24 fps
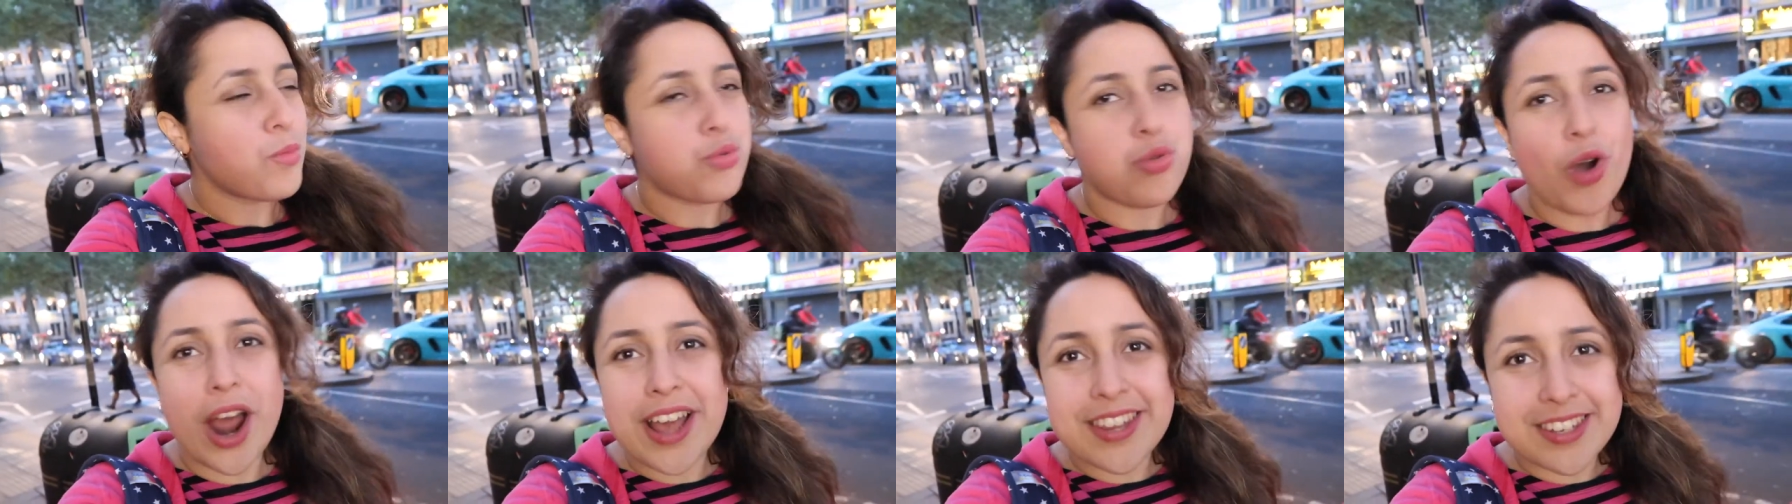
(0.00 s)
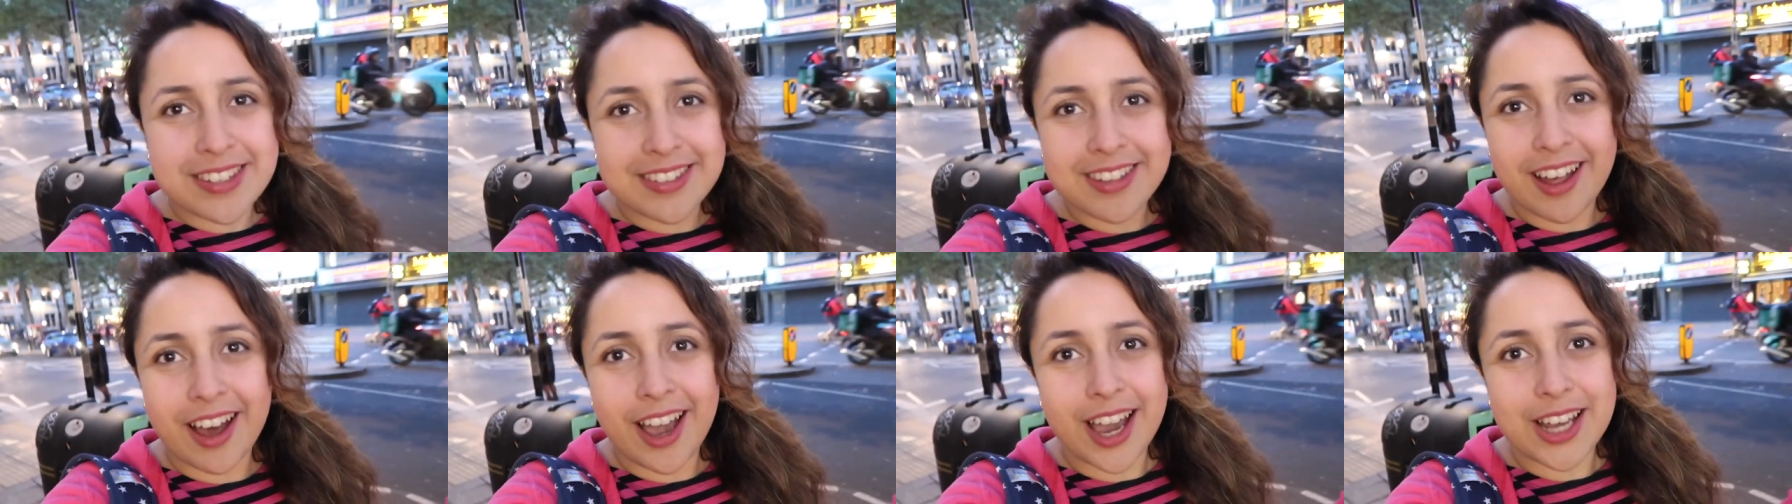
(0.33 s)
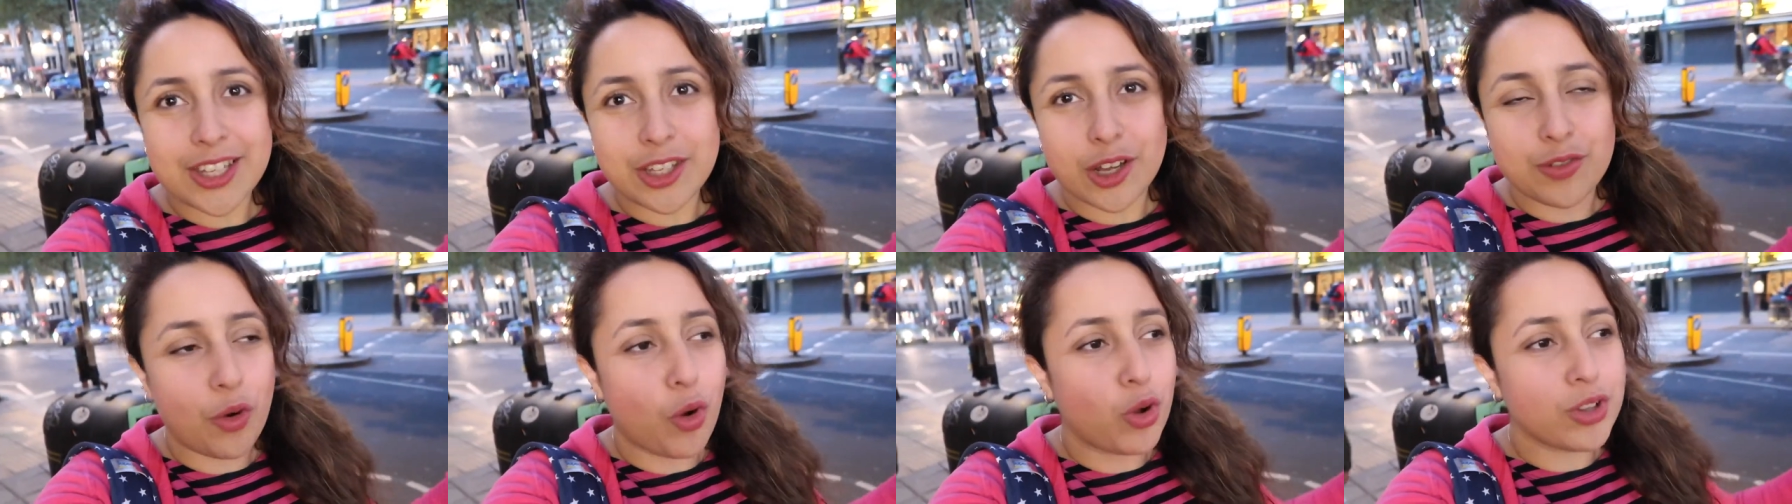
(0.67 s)
Press
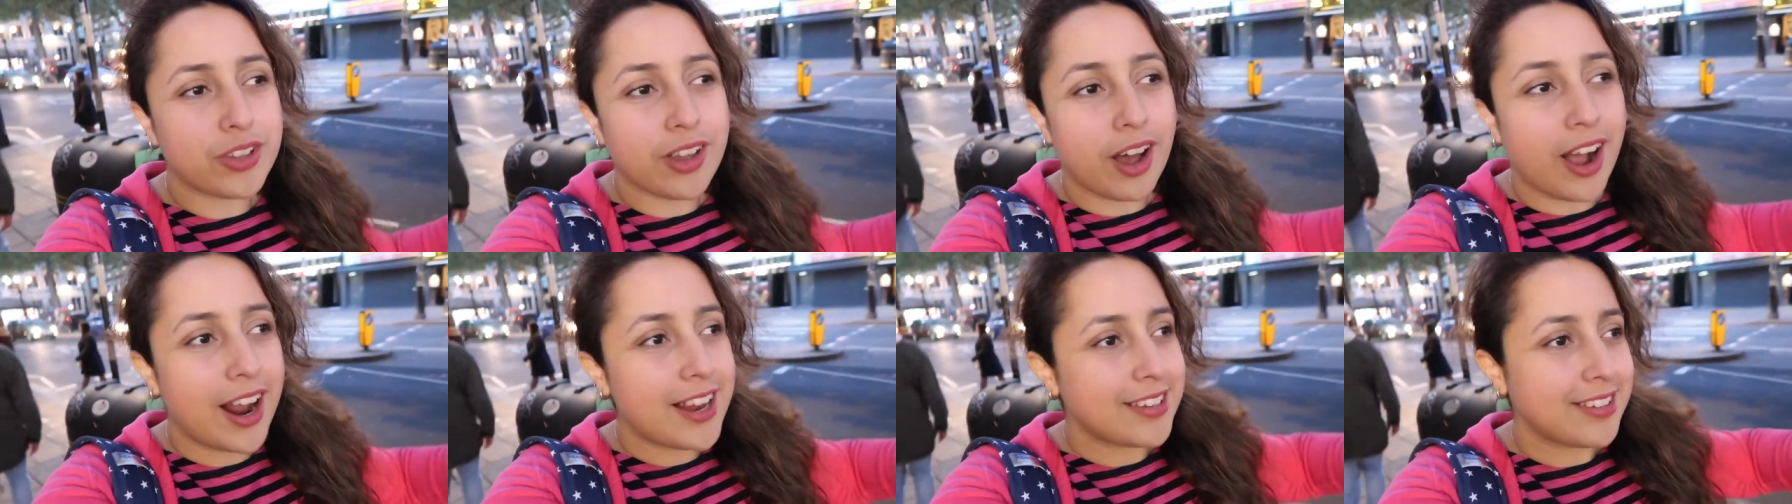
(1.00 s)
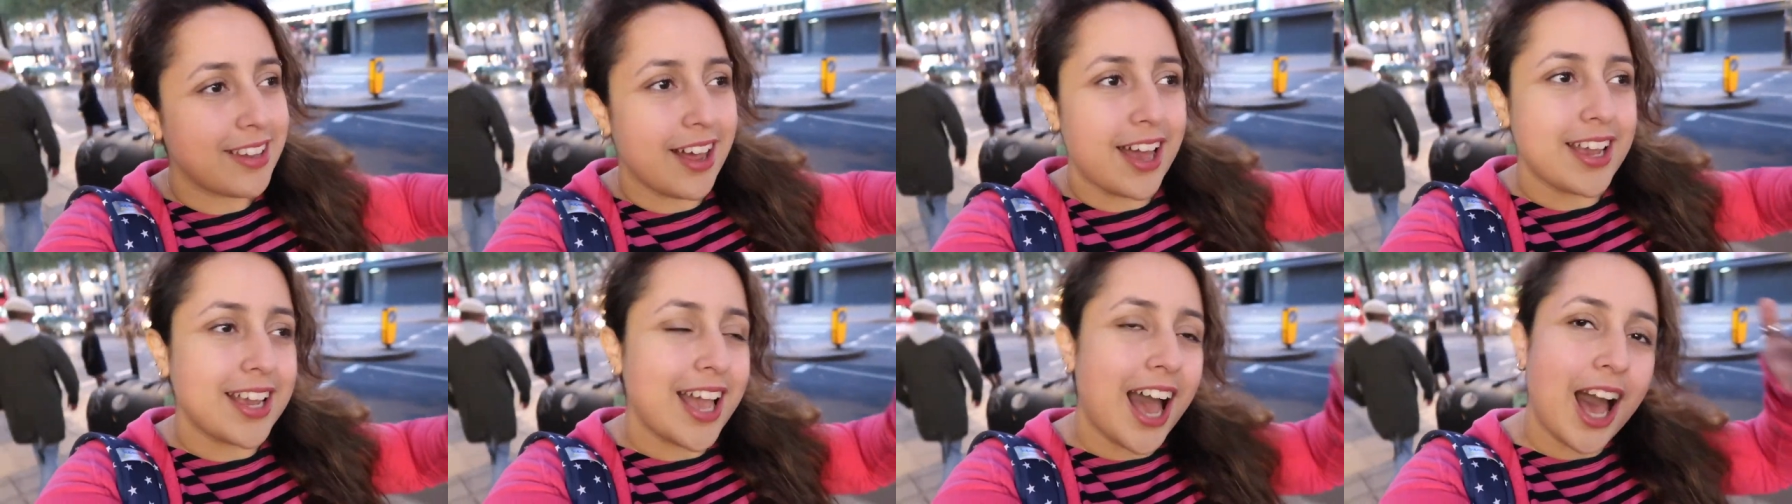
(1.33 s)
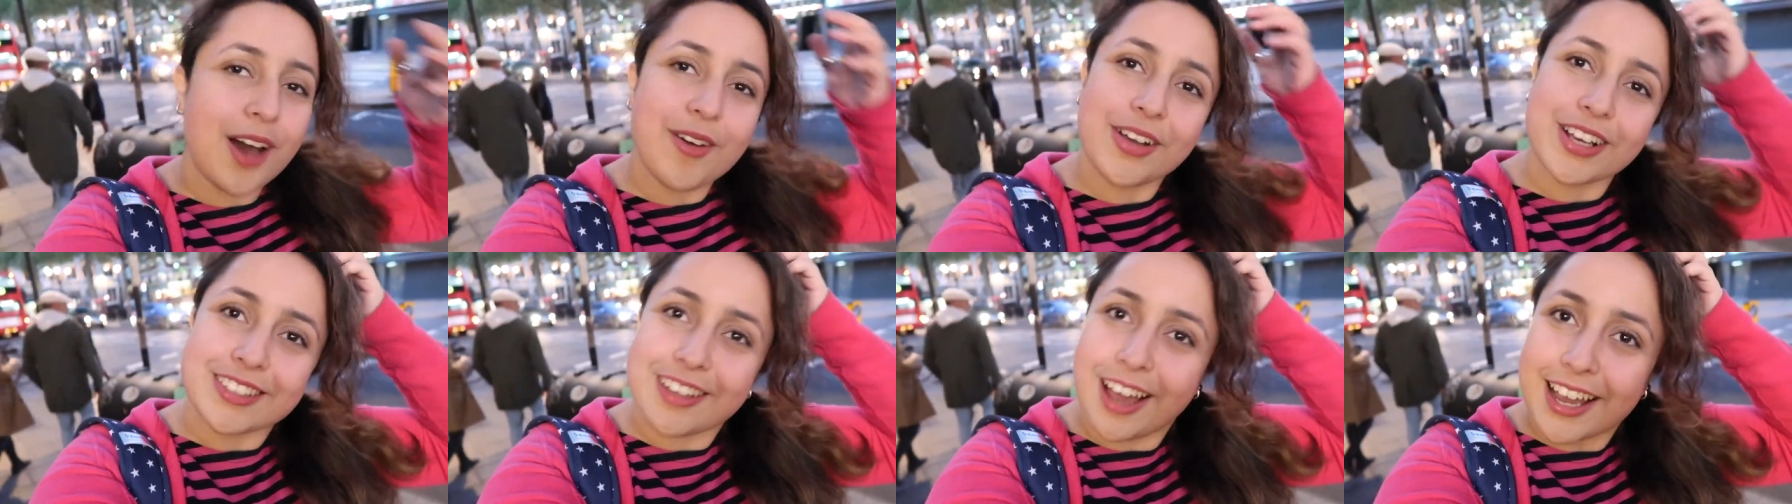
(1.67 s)
night of all nights, like
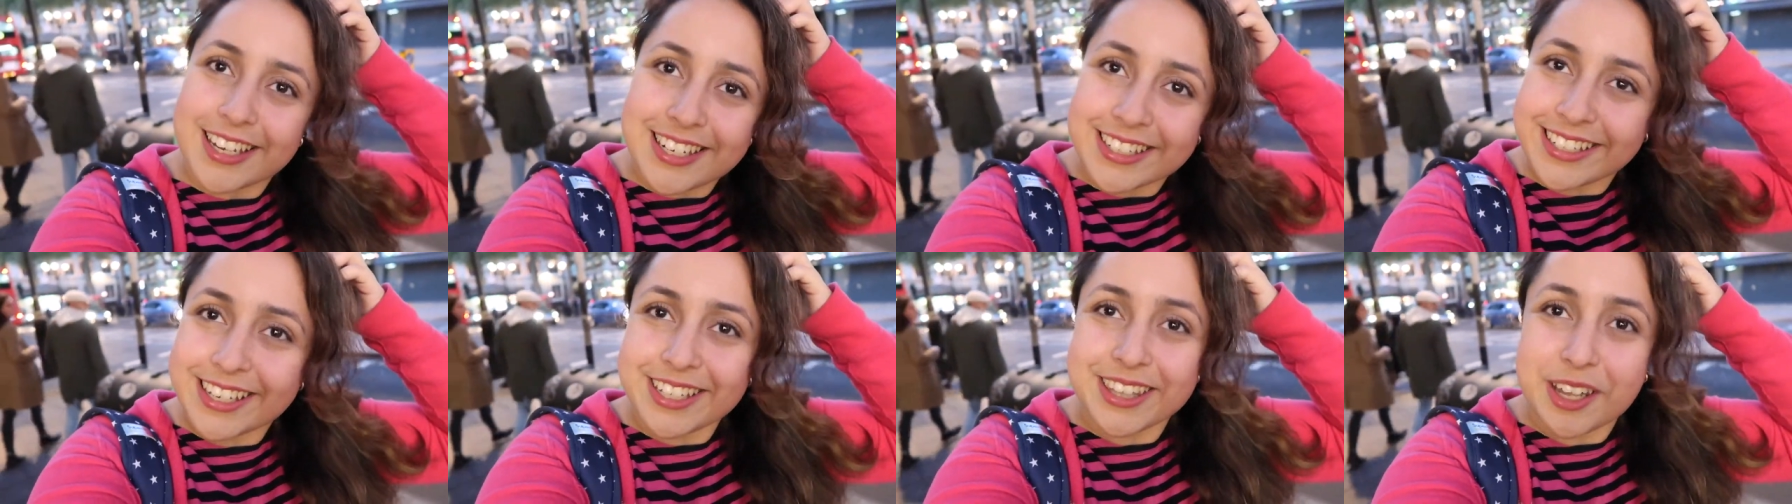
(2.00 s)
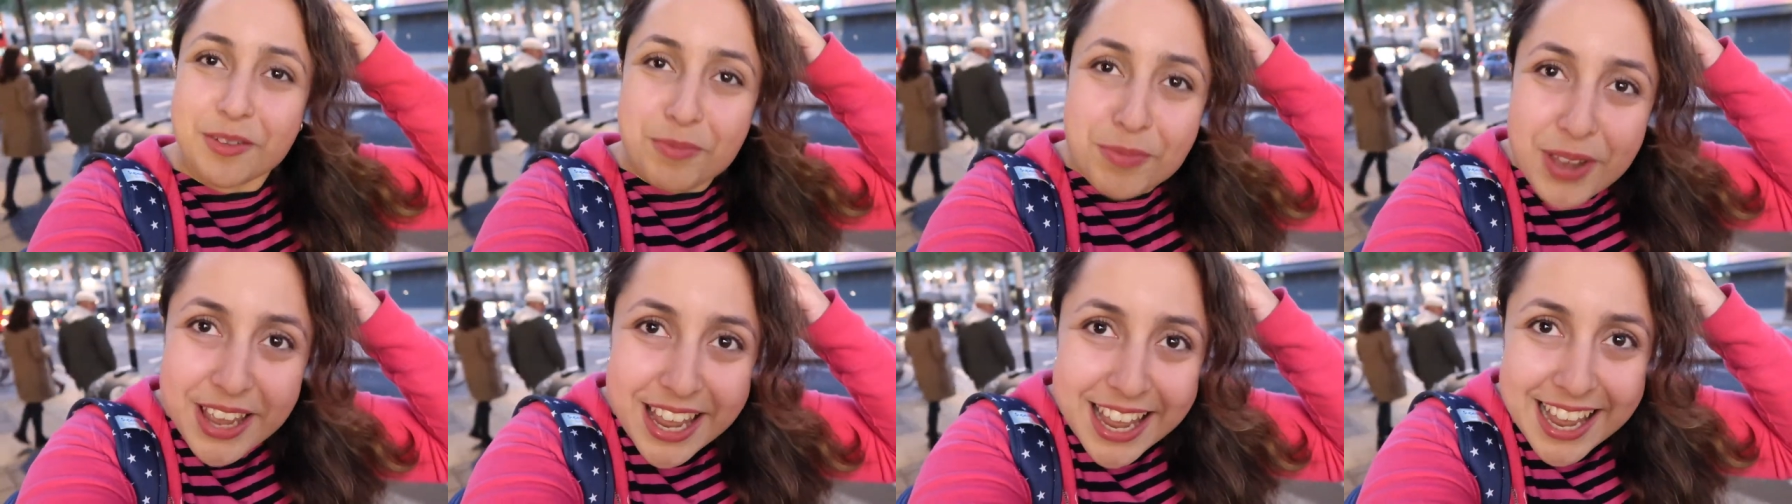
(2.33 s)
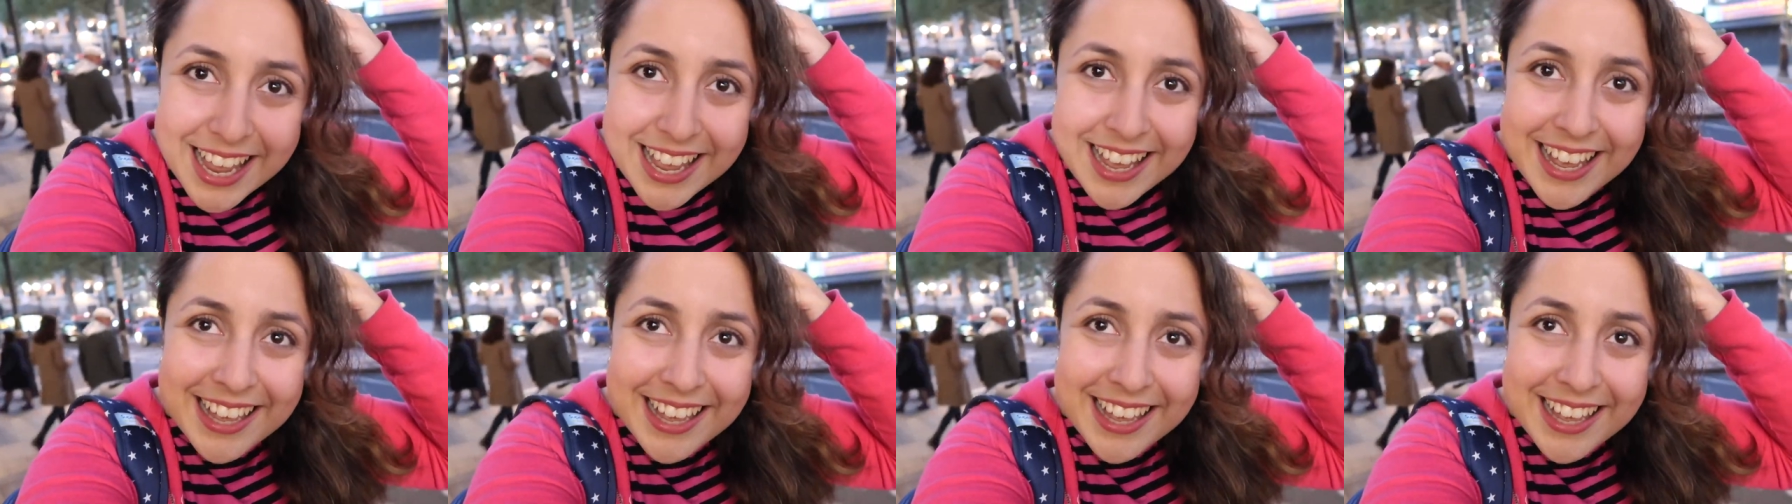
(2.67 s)
how exciting can it be?